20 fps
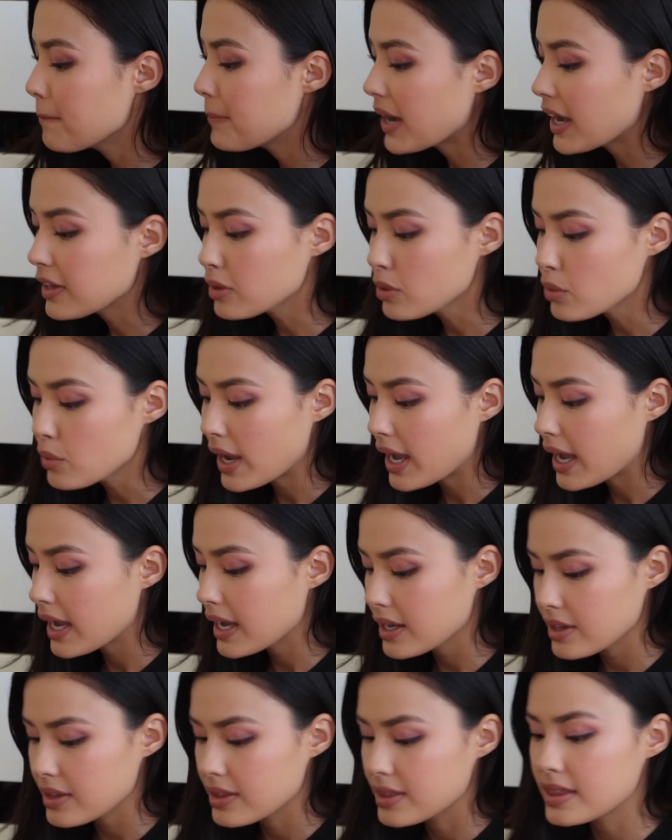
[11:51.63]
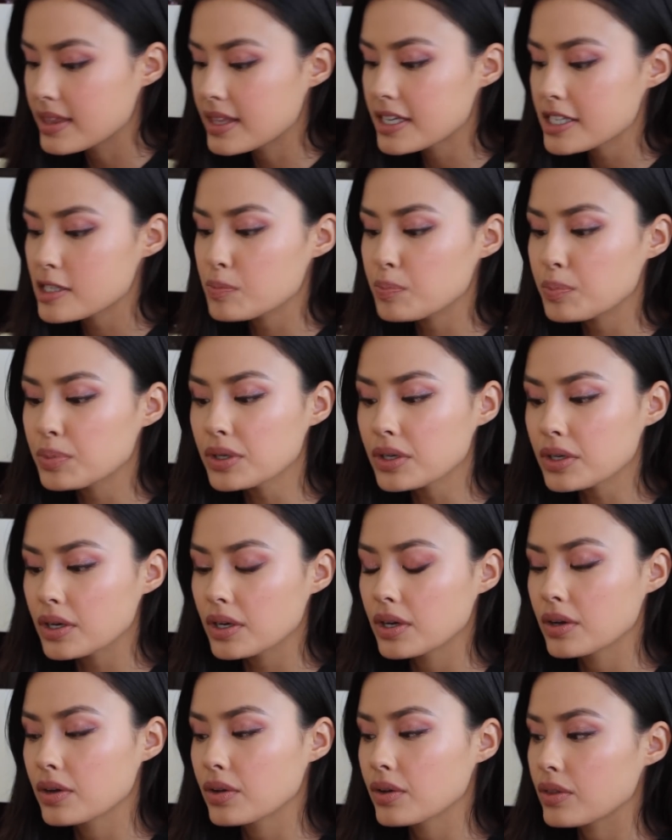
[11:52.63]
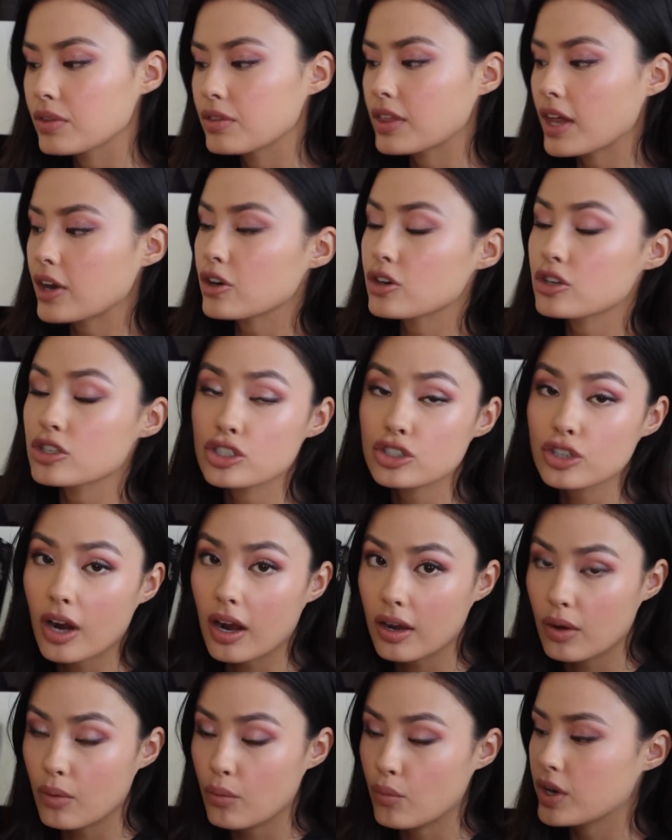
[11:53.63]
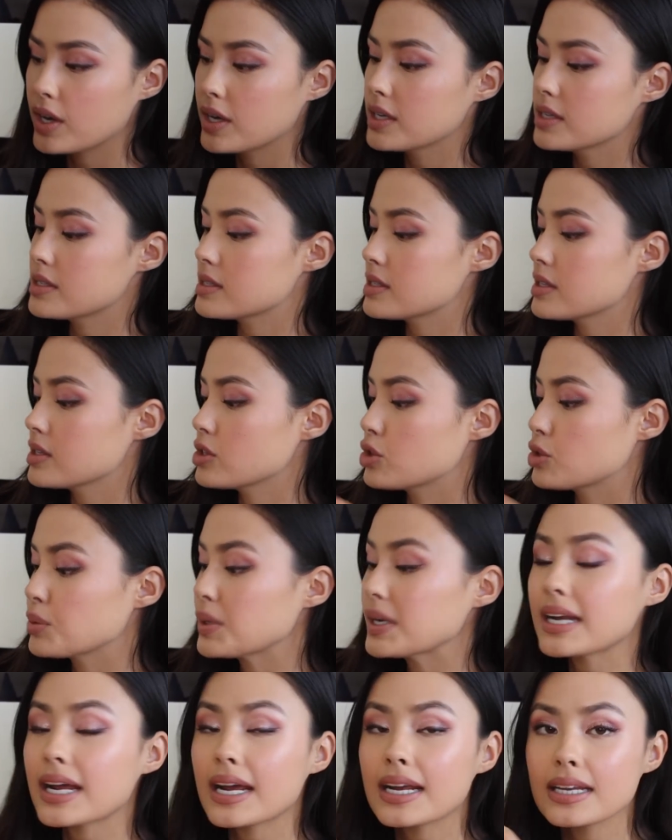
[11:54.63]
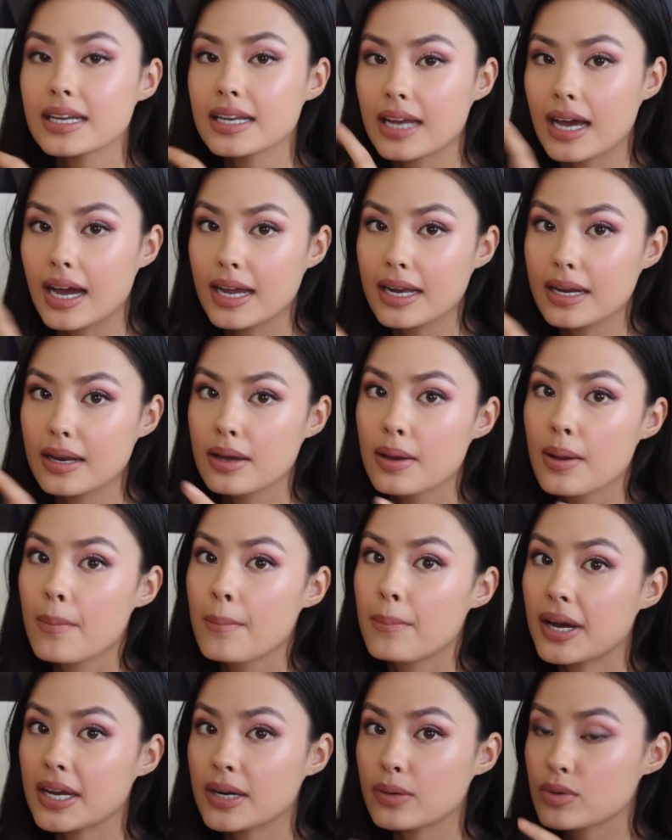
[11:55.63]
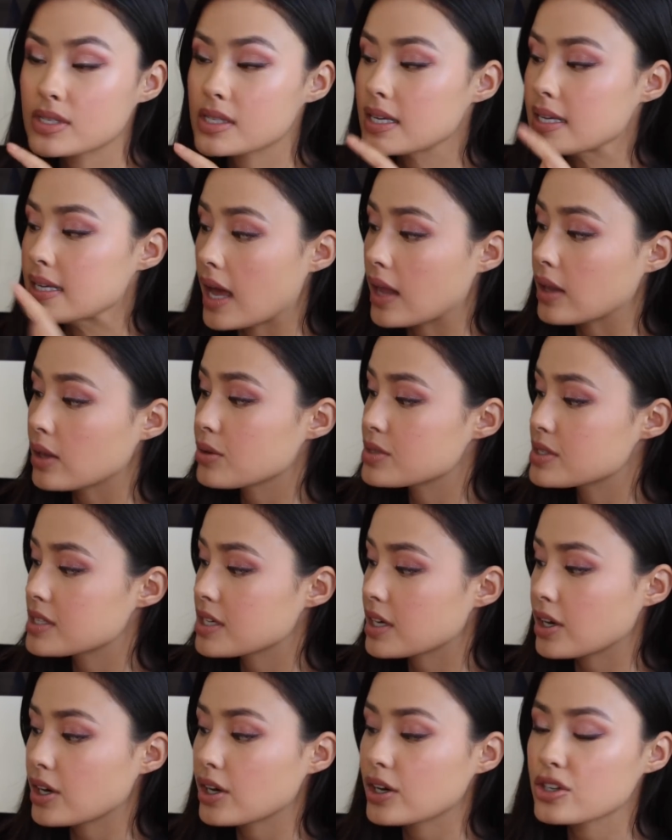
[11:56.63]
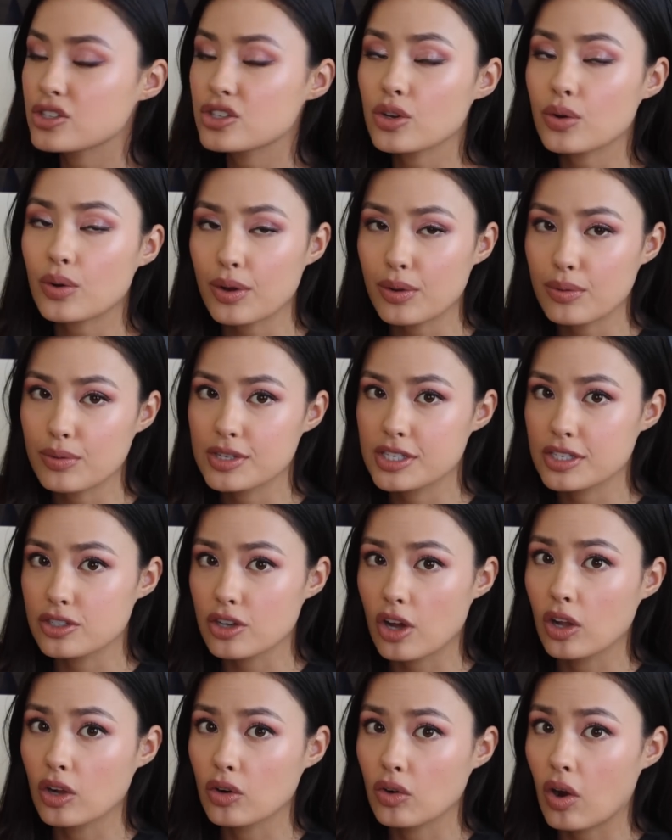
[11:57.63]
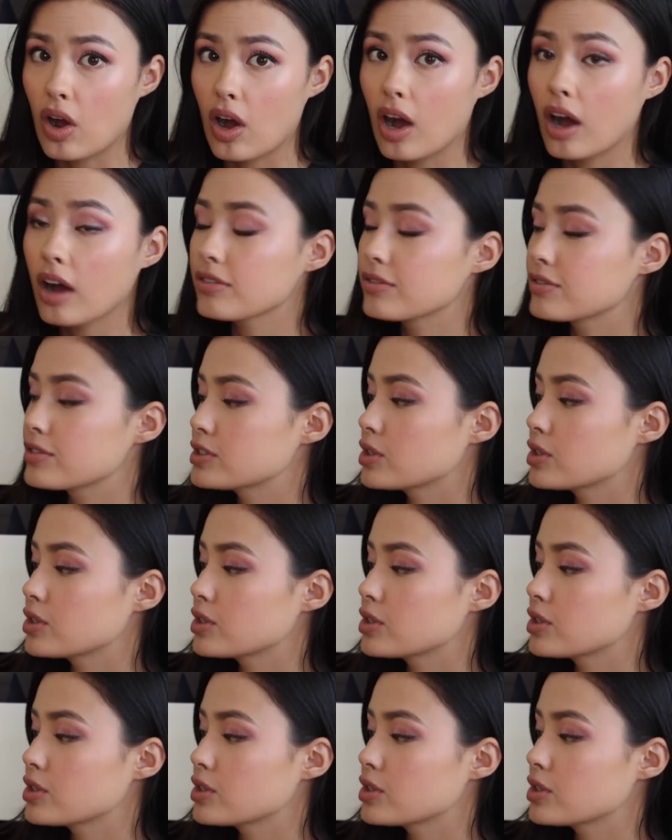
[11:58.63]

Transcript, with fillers: By the way, this book, Thunderstruck, was three ninety-nine, but it was a yellow sticker, so it was a dollar off.